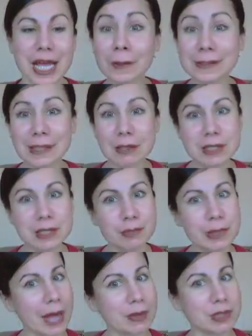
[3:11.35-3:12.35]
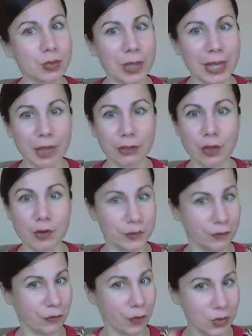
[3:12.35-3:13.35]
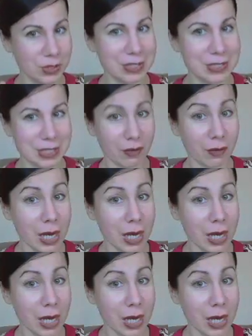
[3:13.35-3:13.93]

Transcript: And also sometimes we get those frozen